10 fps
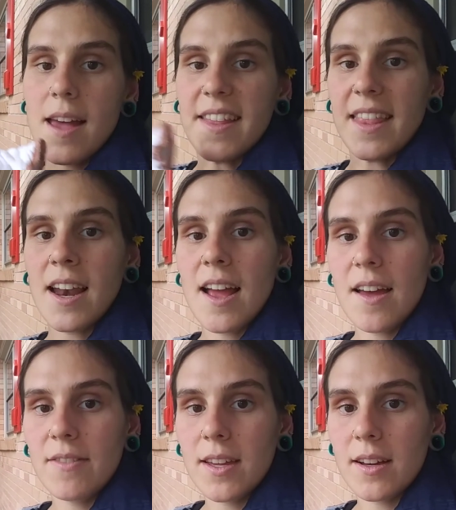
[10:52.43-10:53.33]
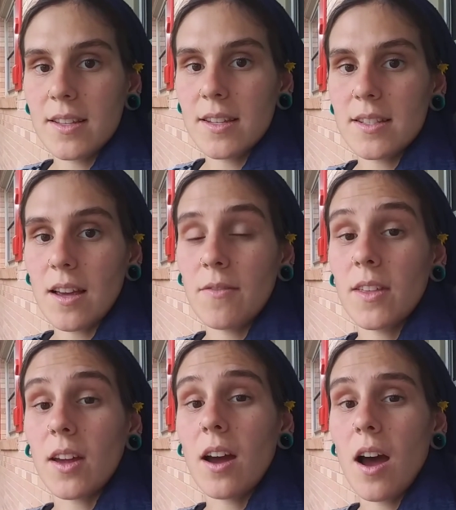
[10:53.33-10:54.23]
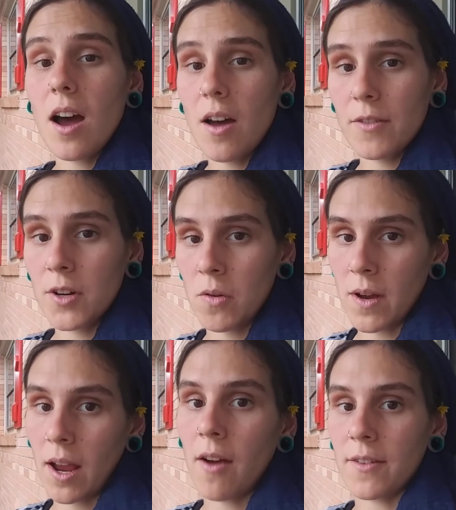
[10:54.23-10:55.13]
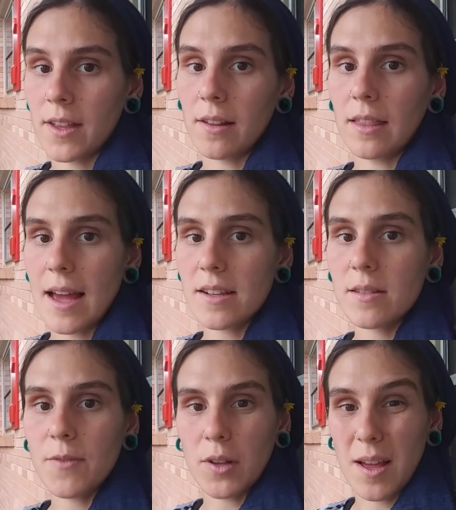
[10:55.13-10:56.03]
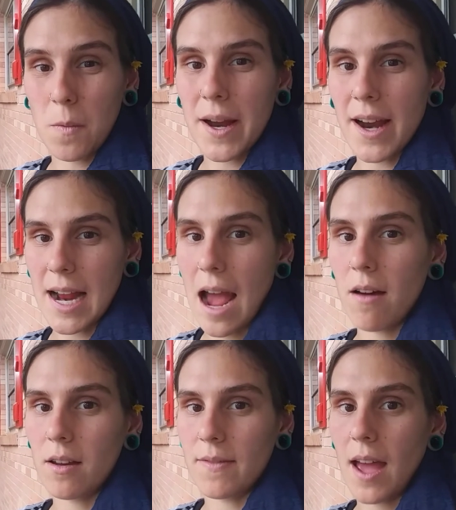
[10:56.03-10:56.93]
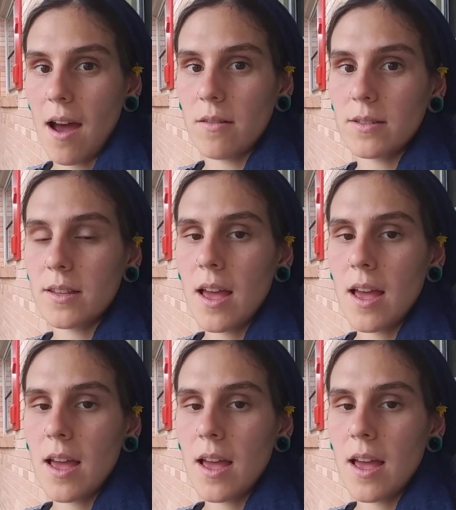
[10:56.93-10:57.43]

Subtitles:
and then I have the gussets of the cover going over their legs for like wearing out of the house,